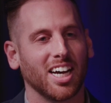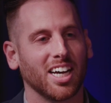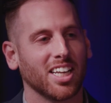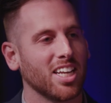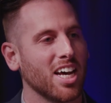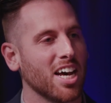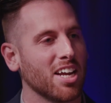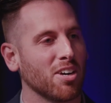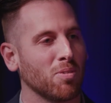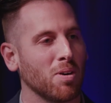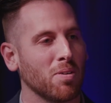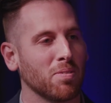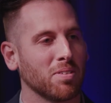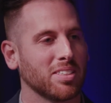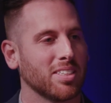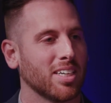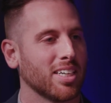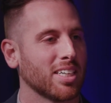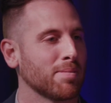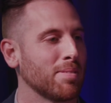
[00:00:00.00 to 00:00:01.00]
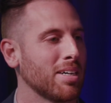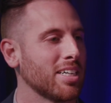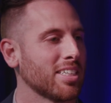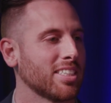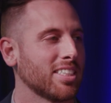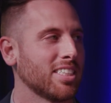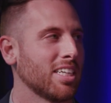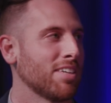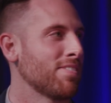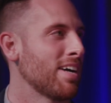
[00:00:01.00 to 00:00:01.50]
A lot of what we talk about
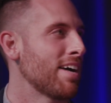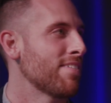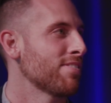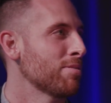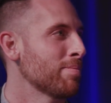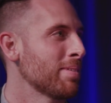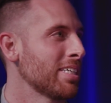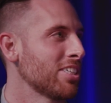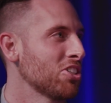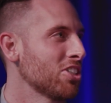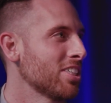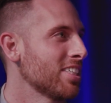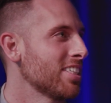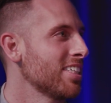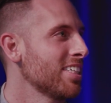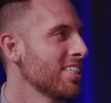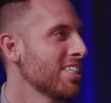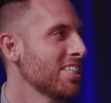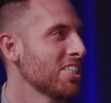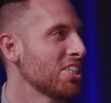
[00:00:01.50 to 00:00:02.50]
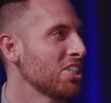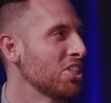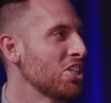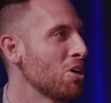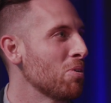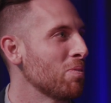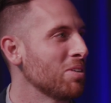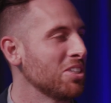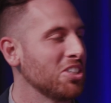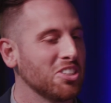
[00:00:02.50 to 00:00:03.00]
is self-affirmation. You know,
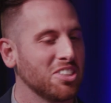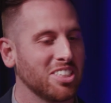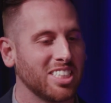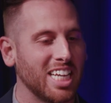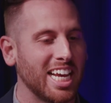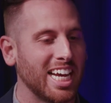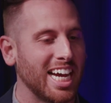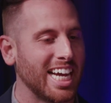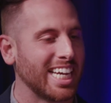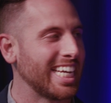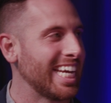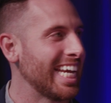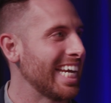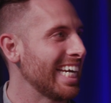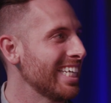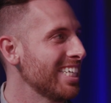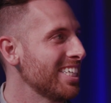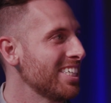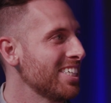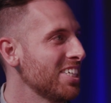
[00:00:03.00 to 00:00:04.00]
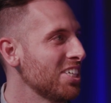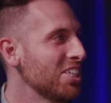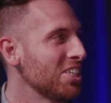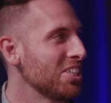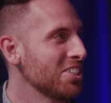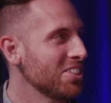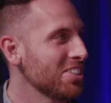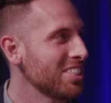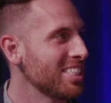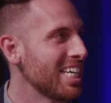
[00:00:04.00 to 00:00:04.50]
when you say I can't,
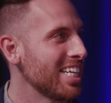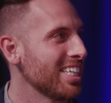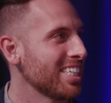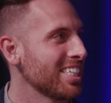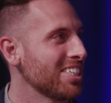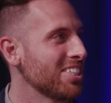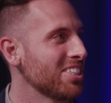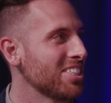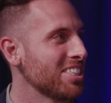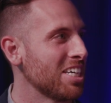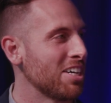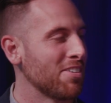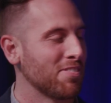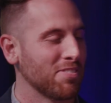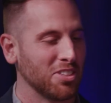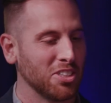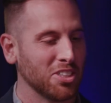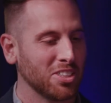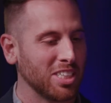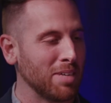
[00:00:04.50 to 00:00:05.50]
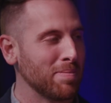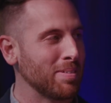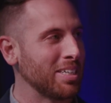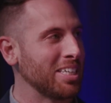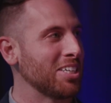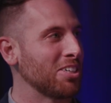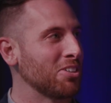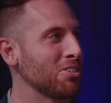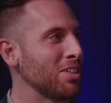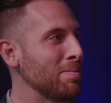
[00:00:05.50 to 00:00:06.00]
you're telling yourself, you're coming
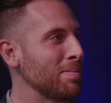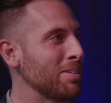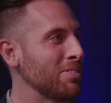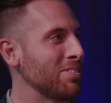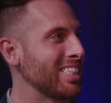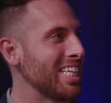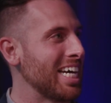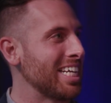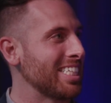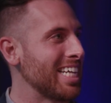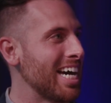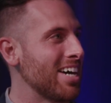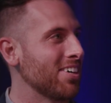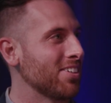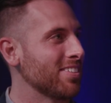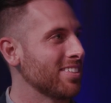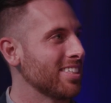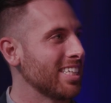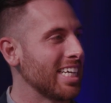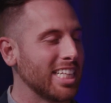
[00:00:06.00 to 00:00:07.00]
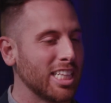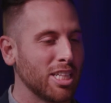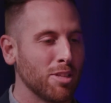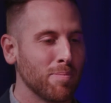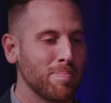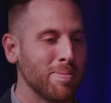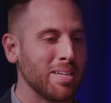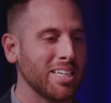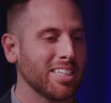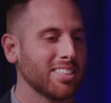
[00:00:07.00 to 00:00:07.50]
in agreement with that doubt. And the
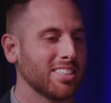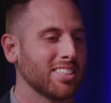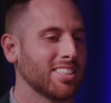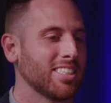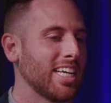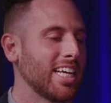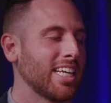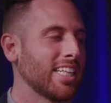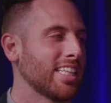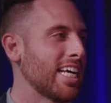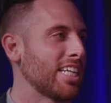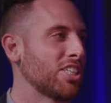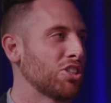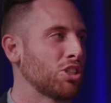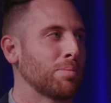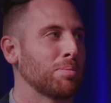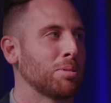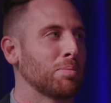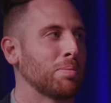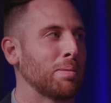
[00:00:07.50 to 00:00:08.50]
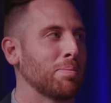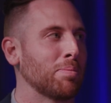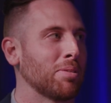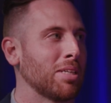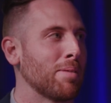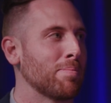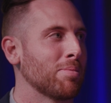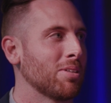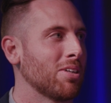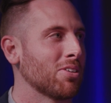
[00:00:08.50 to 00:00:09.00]
biggest thing that trips people
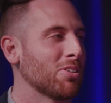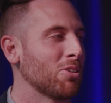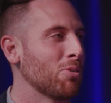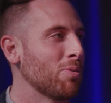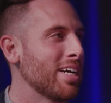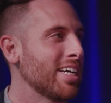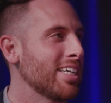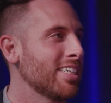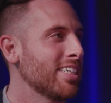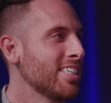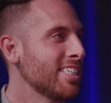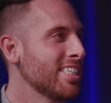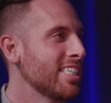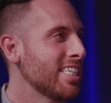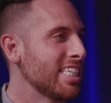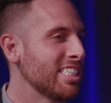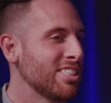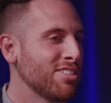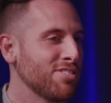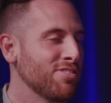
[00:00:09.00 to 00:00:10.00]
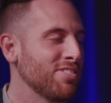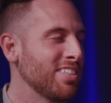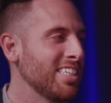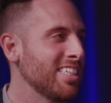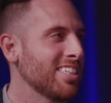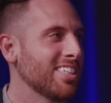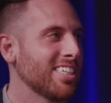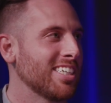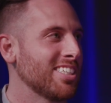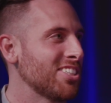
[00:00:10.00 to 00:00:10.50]
up along the way is
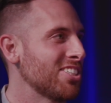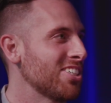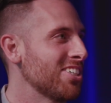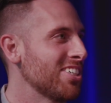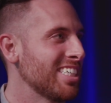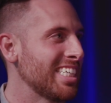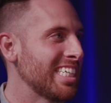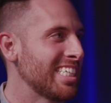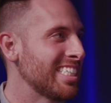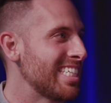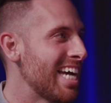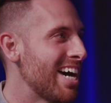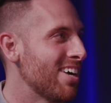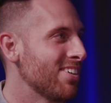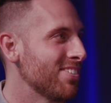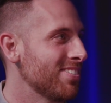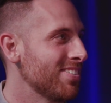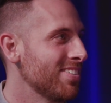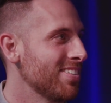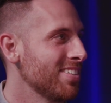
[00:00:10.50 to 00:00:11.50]
fear, uncertainty, and doubt.